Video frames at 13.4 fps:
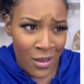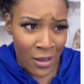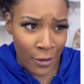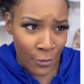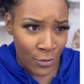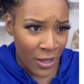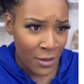
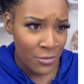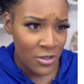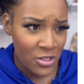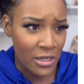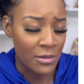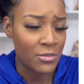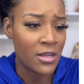A blind bitch
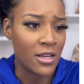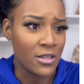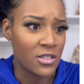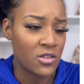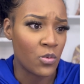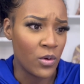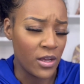like me gotta
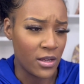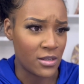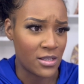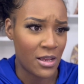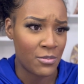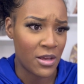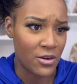squint because
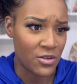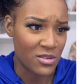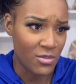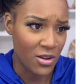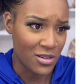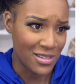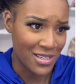that banner
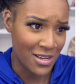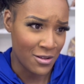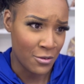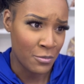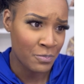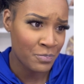small as hell.